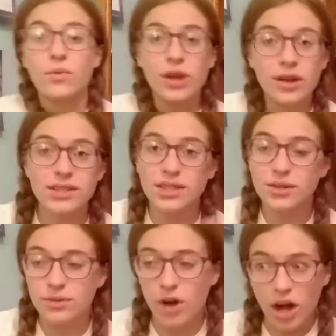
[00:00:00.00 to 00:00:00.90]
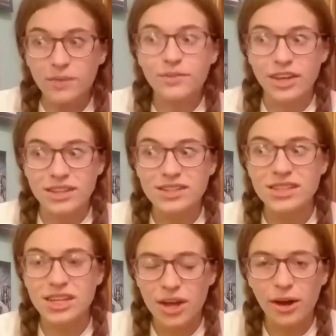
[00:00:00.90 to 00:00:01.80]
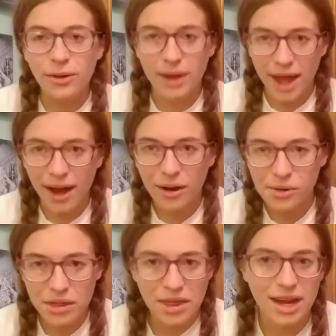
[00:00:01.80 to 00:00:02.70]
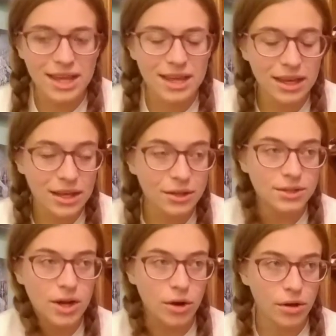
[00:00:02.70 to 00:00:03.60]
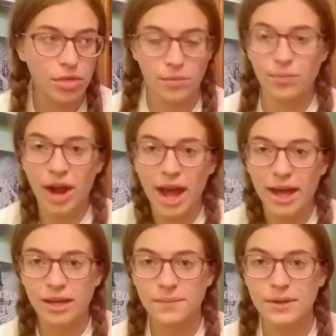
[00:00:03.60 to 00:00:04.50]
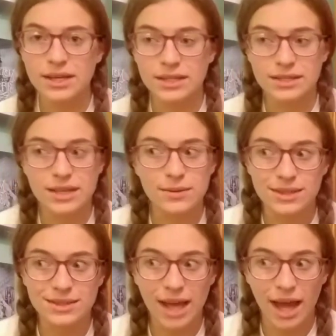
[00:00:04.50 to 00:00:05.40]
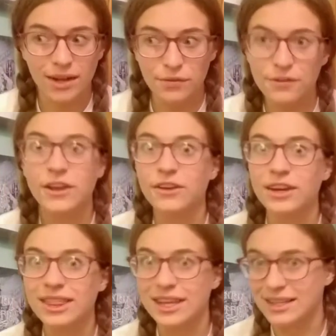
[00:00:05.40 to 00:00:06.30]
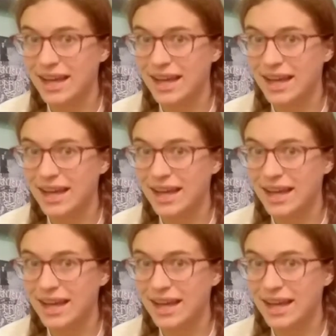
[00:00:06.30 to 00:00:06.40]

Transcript: We also obviously know now that he killed Arthur Bragg because he was kind of figuring things